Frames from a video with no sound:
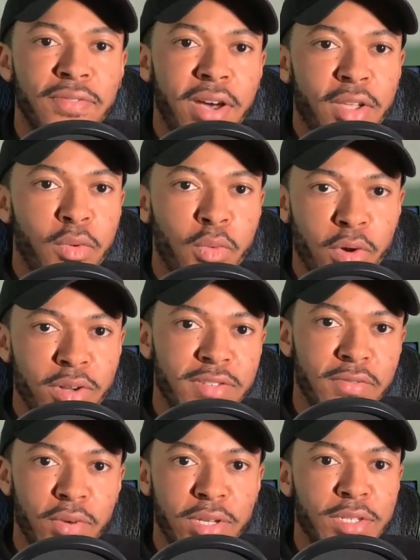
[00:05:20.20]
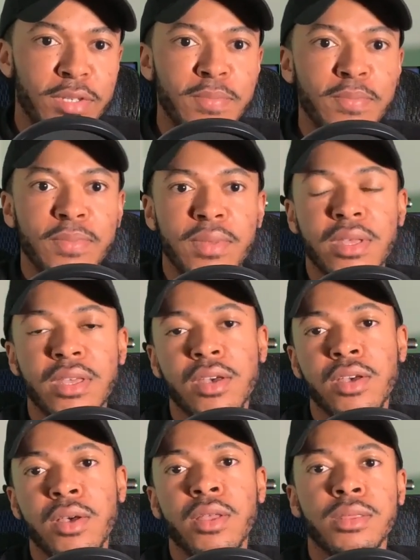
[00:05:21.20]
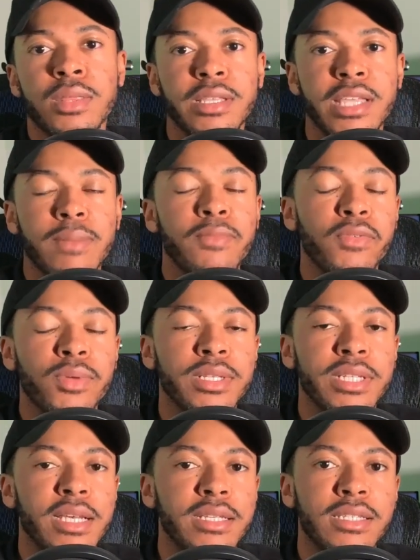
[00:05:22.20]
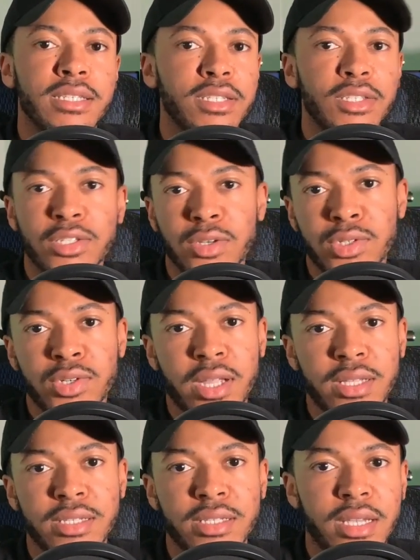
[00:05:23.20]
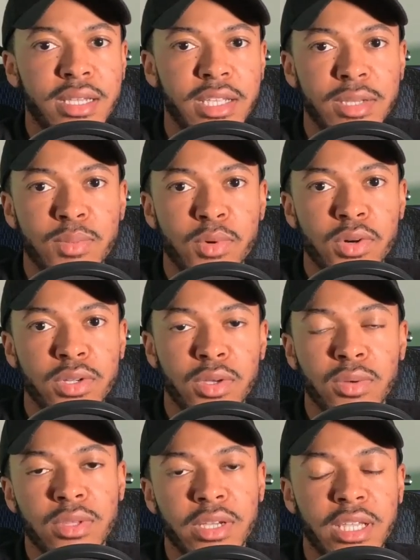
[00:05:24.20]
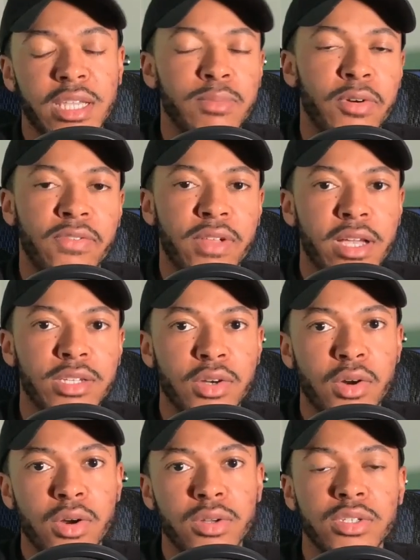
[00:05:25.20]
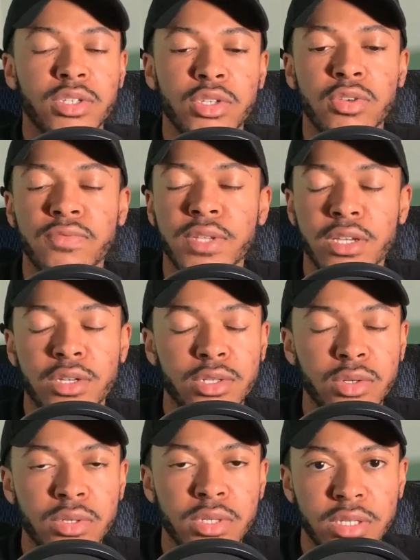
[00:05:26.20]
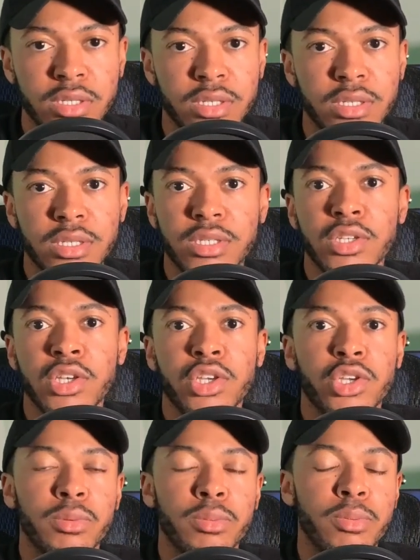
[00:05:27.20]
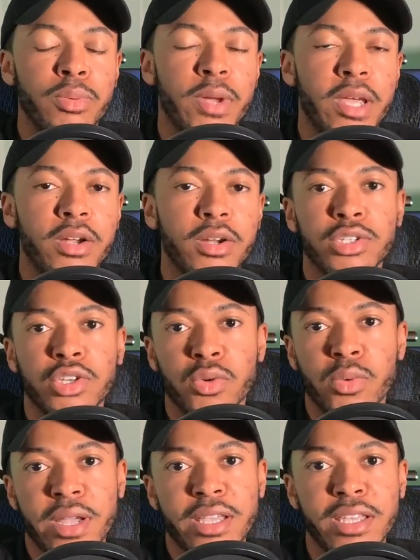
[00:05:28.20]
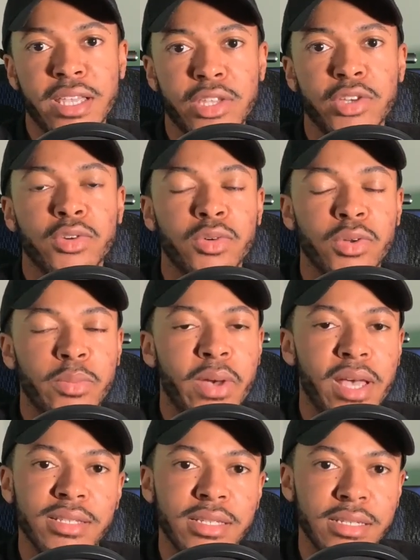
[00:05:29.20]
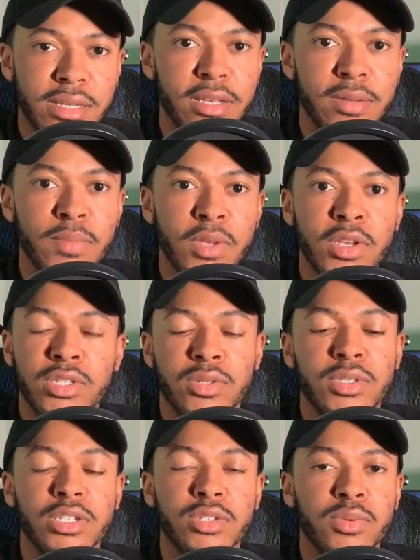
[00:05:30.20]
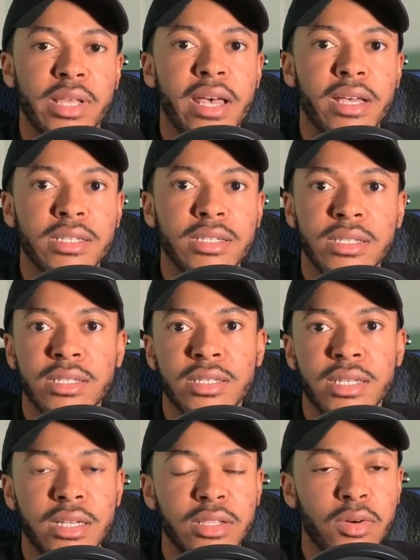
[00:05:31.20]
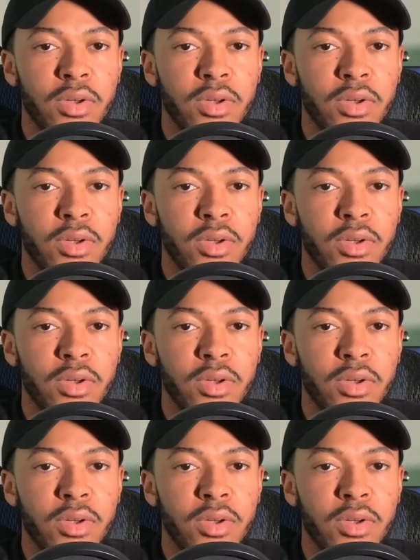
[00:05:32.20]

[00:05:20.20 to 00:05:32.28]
final words of wisdom. The day before the test, don't try to study anymore, don't look at any more flashcards. You've done your due diligence, you're prepared, you're ready, and you're going to pass the exam. So just relax, take a load